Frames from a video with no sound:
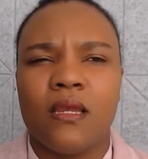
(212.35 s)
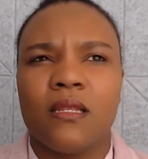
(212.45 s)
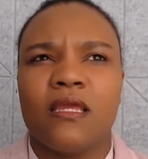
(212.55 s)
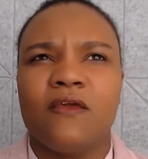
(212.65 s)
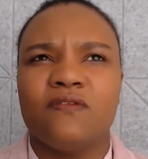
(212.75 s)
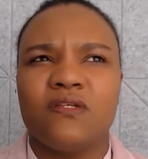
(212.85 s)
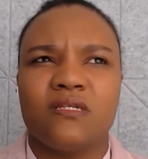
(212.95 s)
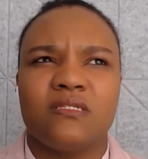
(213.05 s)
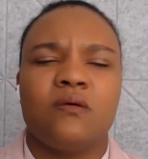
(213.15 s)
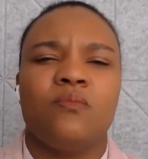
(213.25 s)
it gives
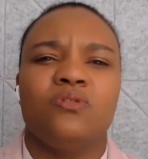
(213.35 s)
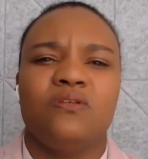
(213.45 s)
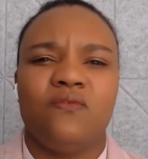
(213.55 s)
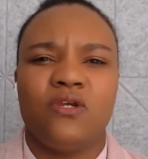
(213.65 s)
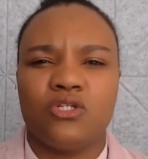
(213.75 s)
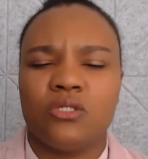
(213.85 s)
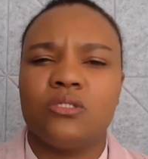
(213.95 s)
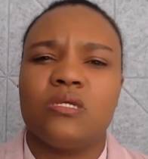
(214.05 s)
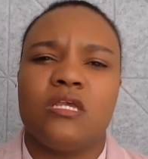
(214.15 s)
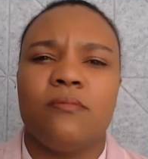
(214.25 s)
us the motivation
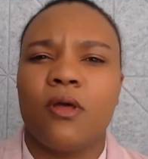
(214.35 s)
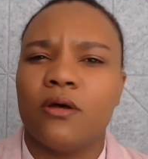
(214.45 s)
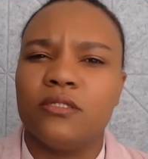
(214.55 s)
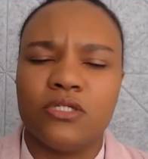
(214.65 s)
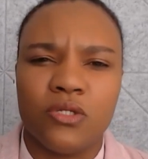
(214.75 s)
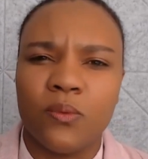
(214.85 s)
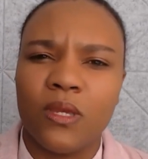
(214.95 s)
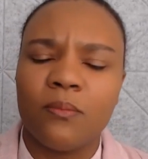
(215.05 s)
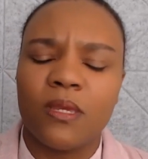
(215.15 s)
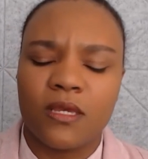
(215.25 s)
to keep
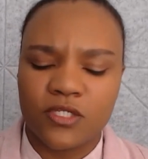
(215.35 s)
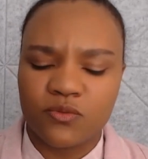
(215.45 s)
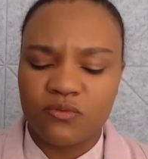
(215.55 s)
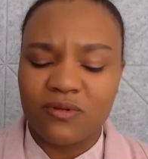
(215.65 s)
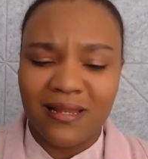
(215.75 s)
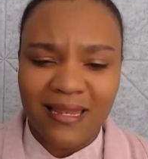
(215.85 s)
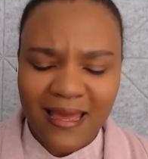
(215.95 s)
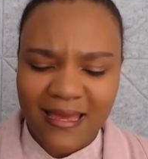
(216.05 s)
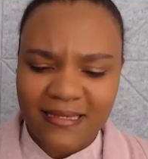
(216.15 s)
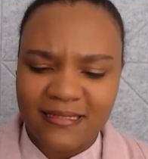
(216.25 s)
continuing because we
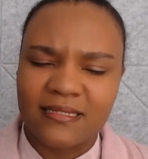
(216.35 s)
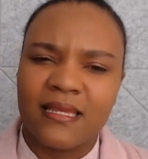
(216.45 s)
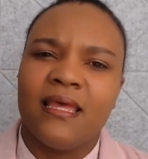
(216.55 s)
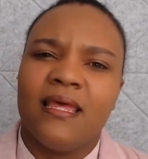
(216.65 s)
realize